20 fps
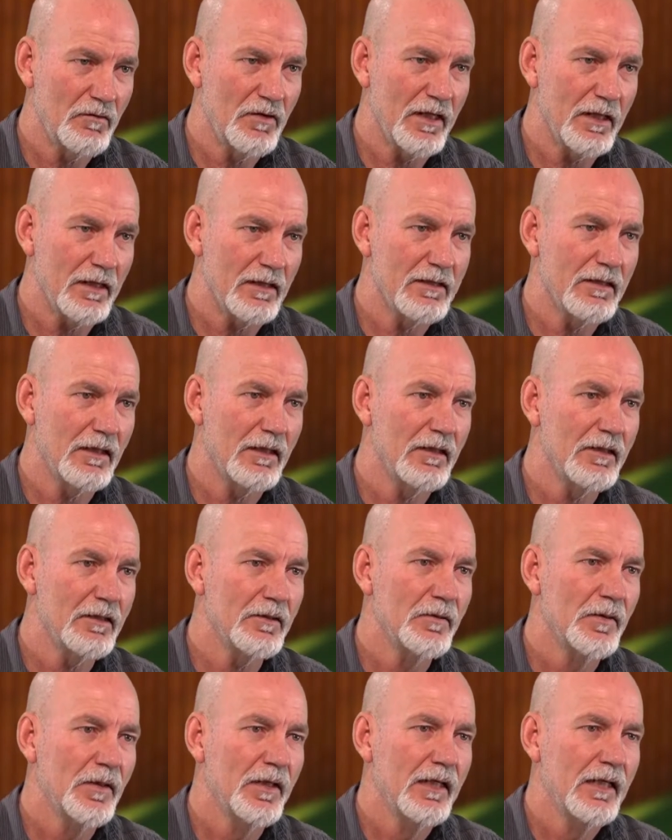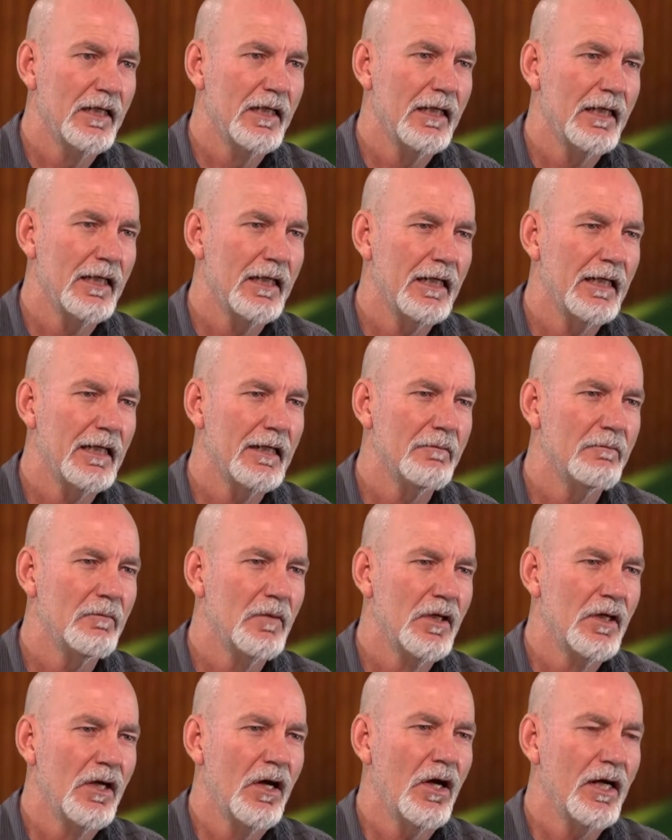thing. So
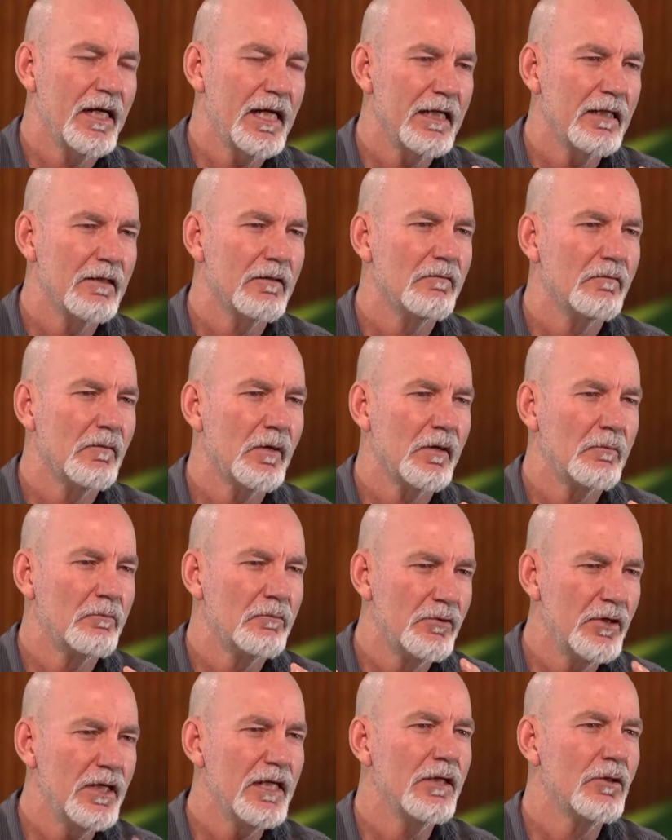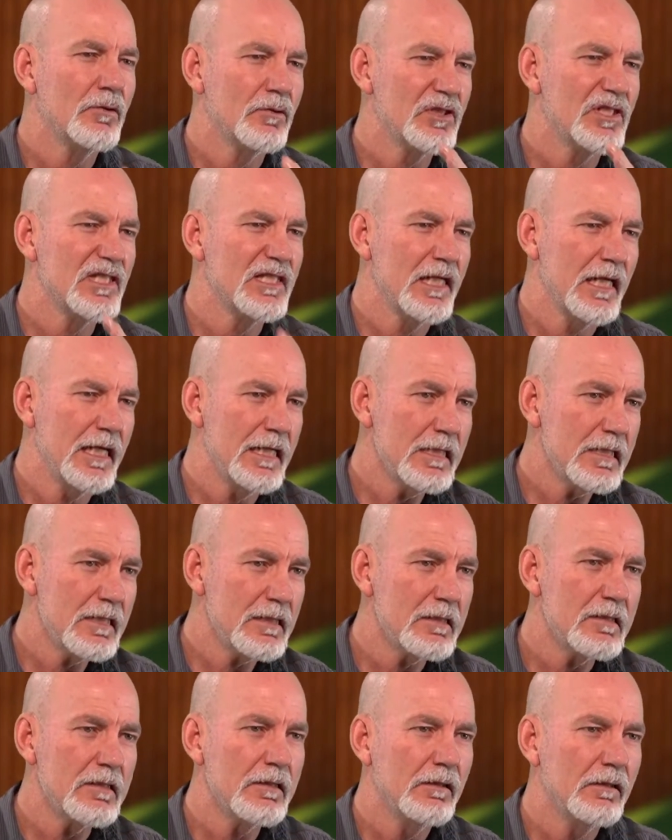I get a pretty good
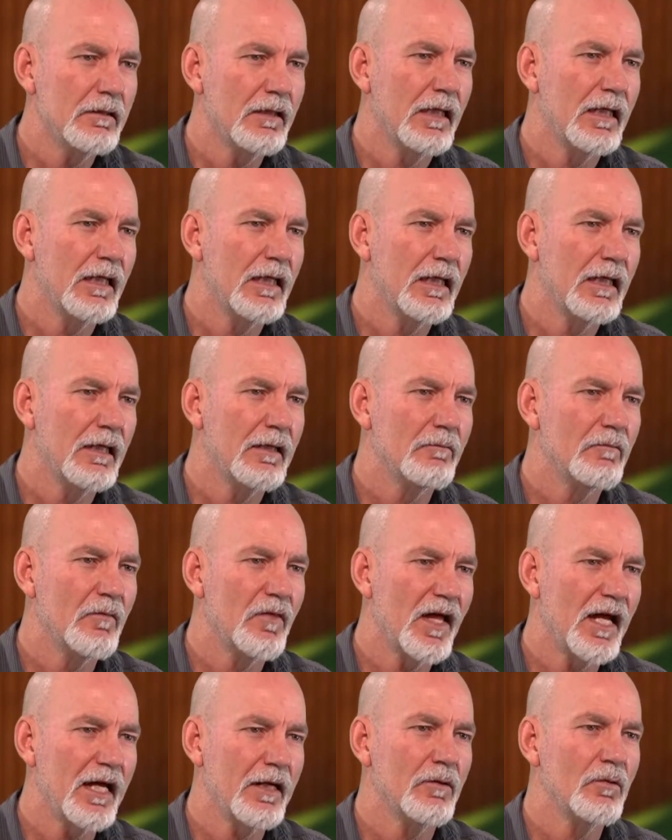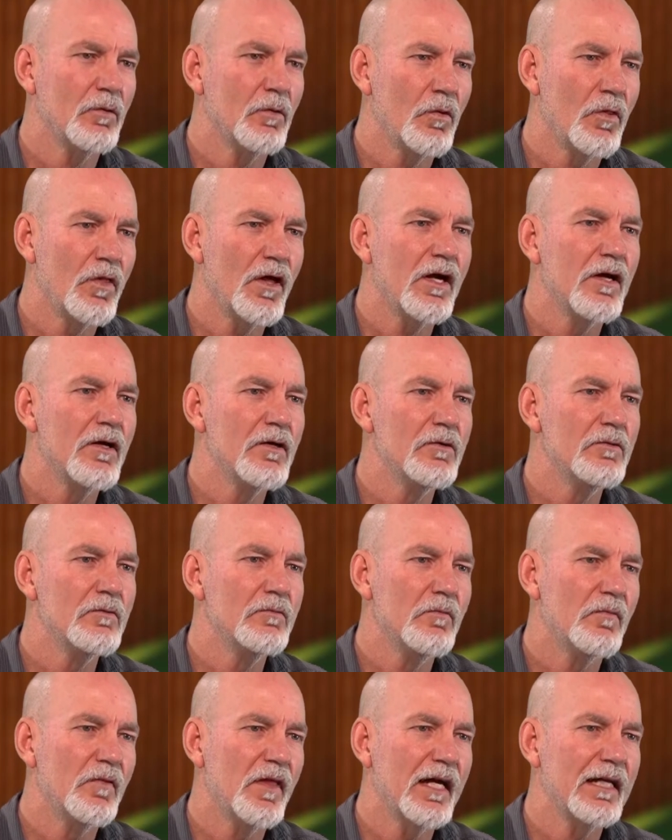sense that although
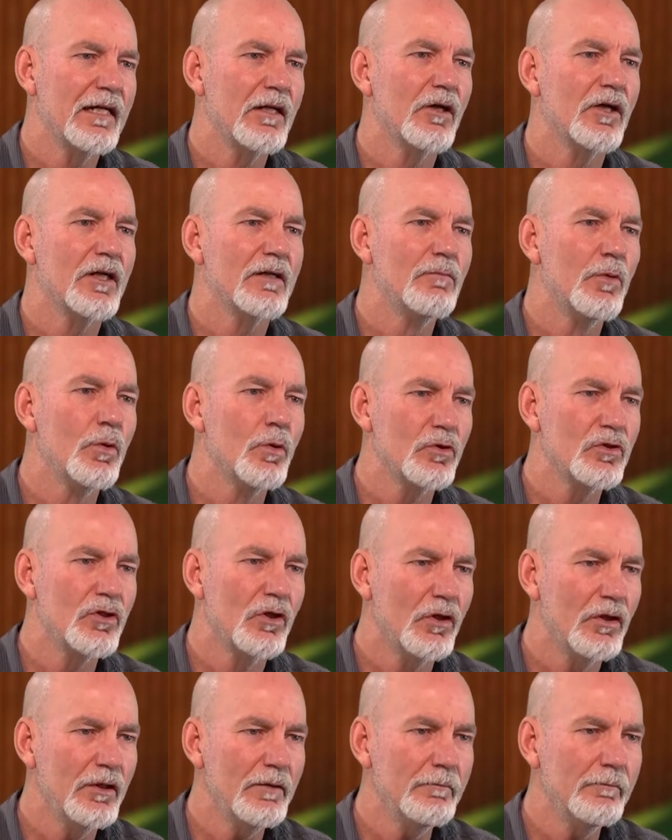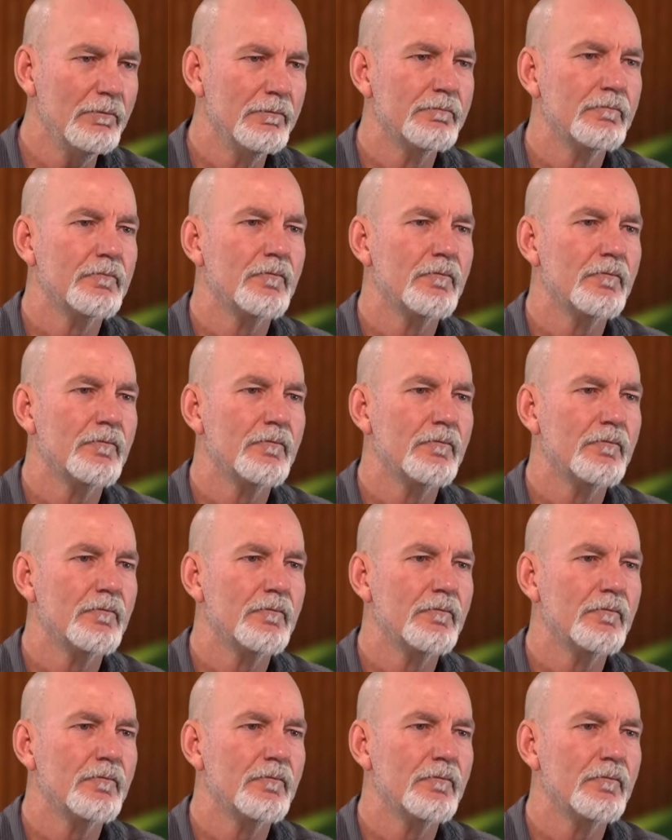they'd like more time,